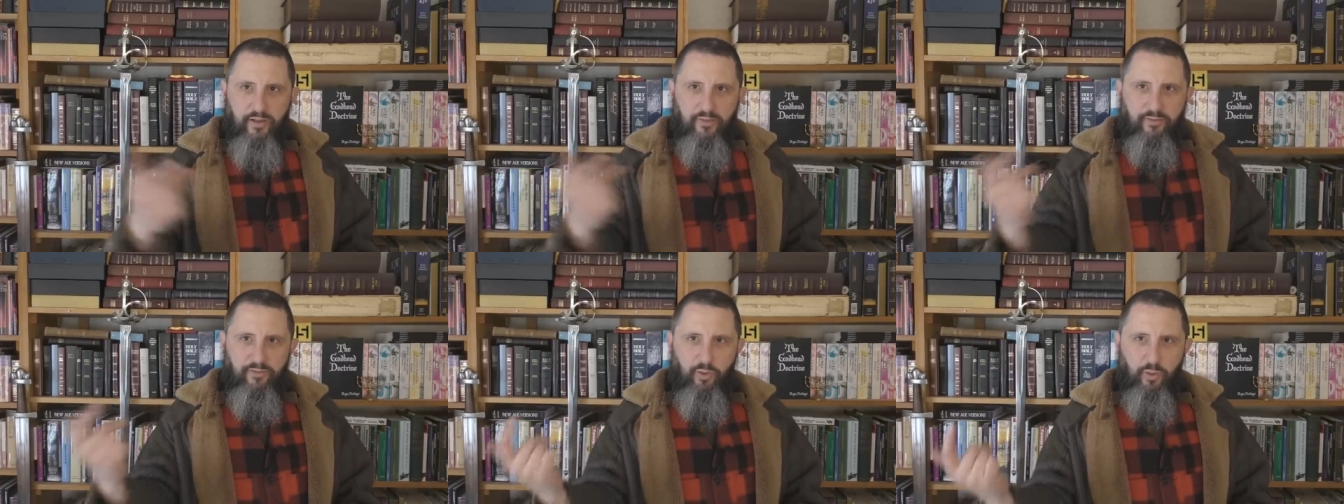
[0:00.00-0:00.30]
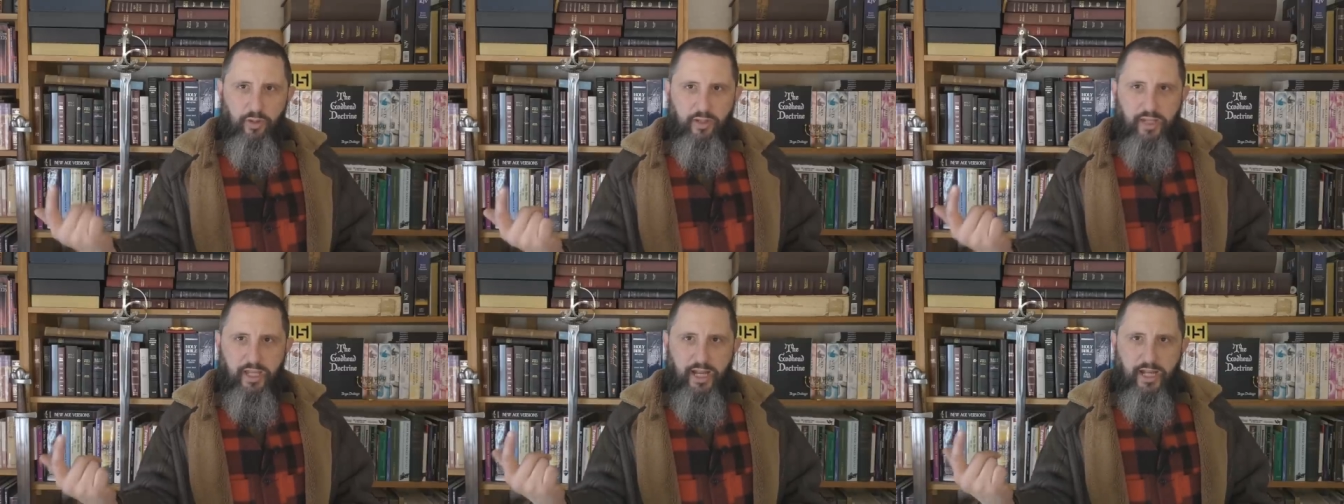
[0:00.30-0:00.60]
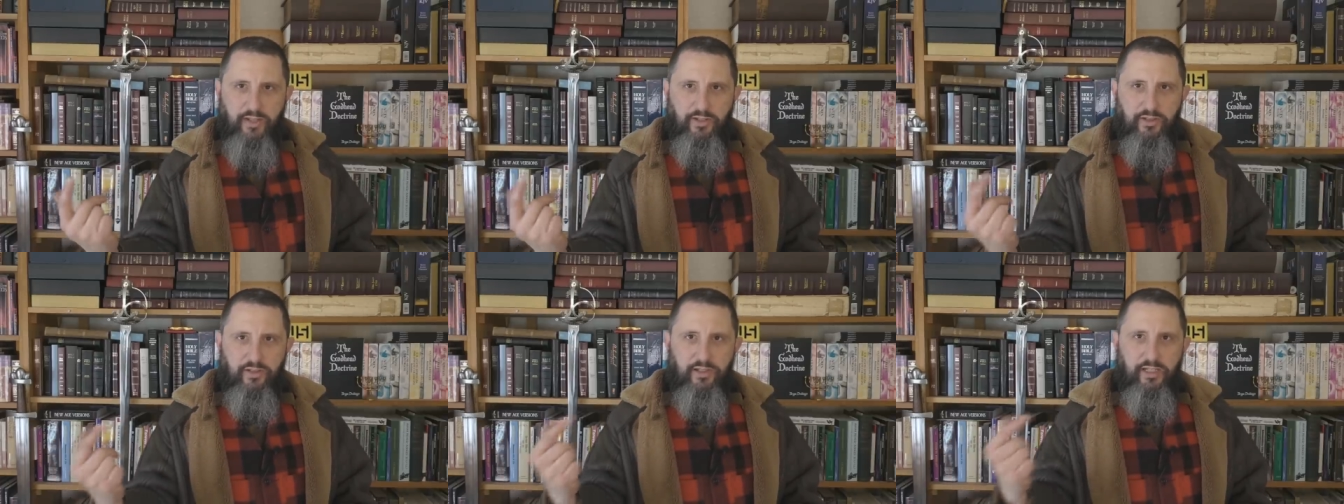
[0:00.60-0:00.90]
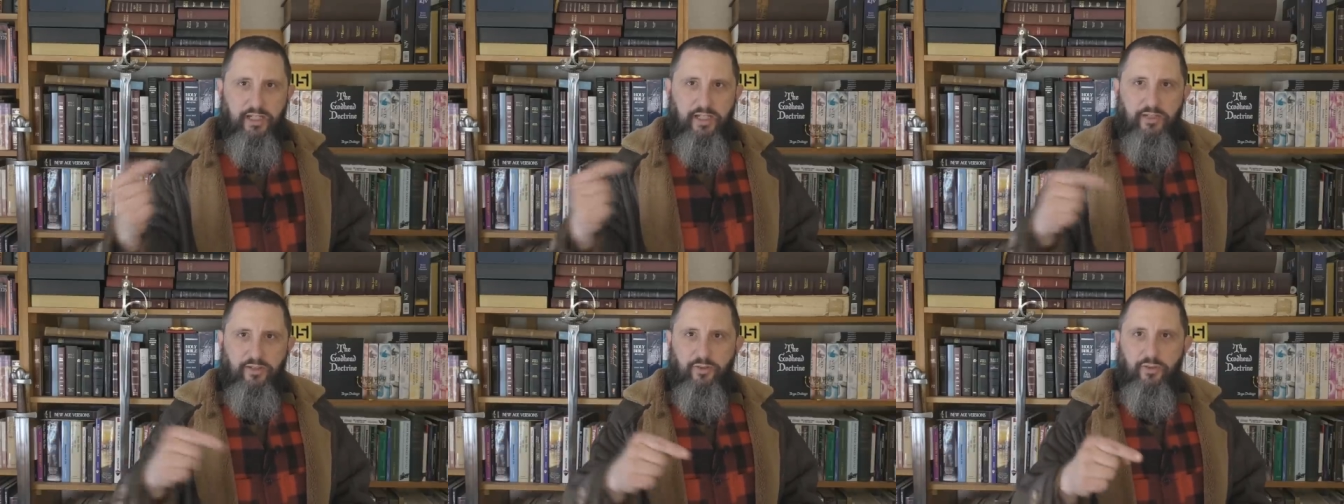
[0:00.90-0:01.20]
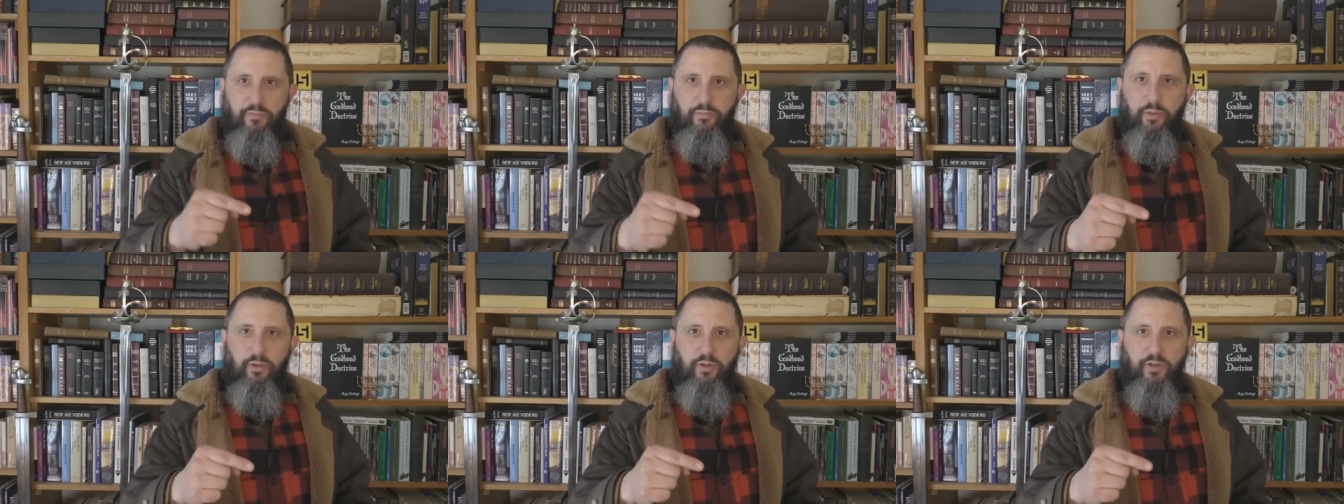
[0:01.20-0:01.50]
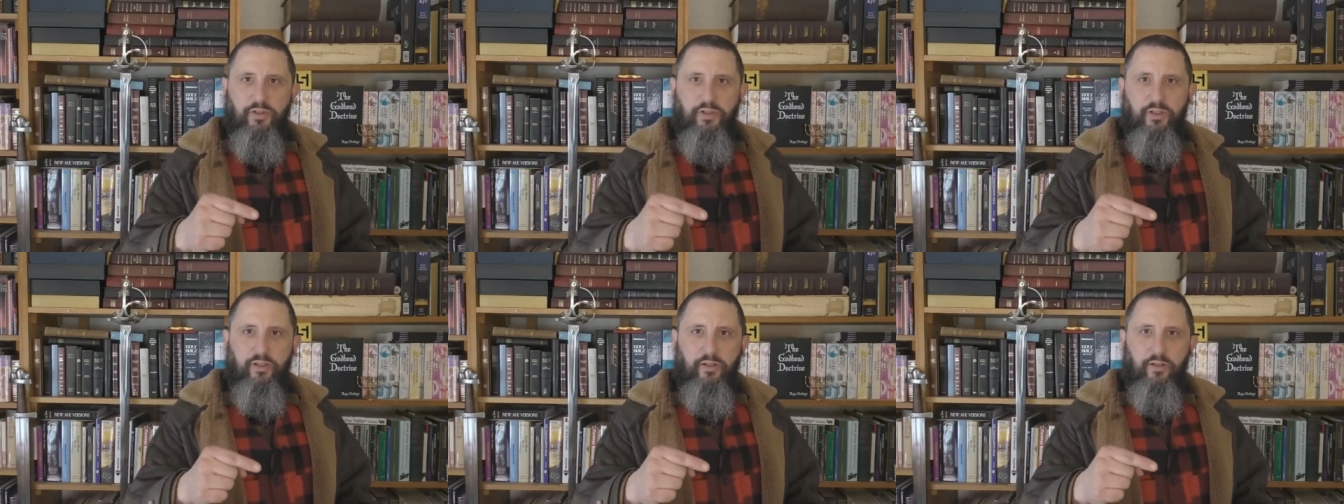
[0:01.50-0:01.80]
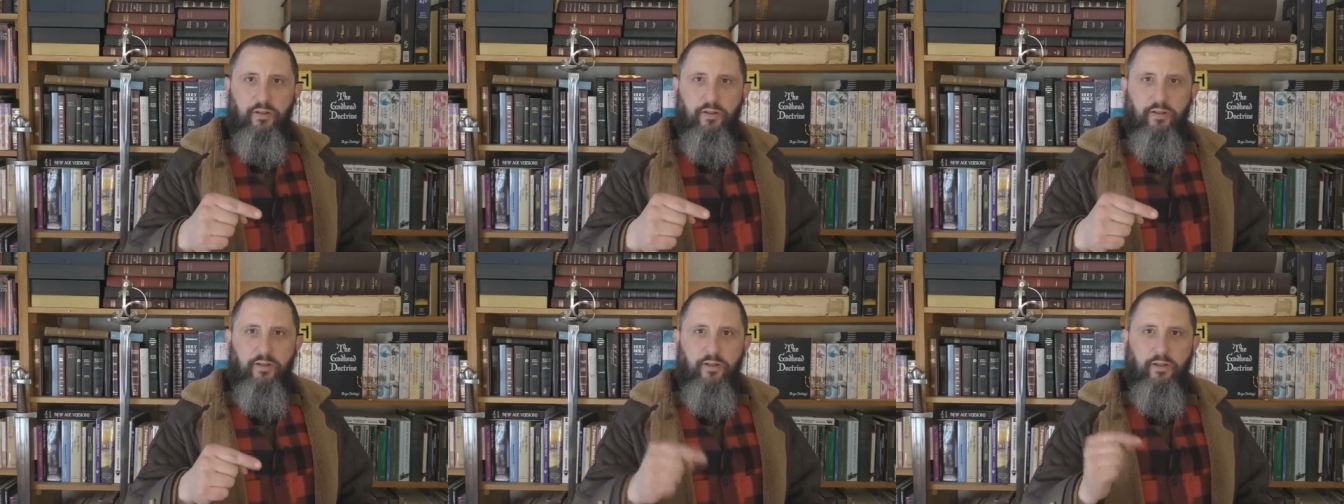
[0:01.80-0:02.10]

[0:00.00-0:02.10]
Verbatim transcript: Fornication leading to abortion.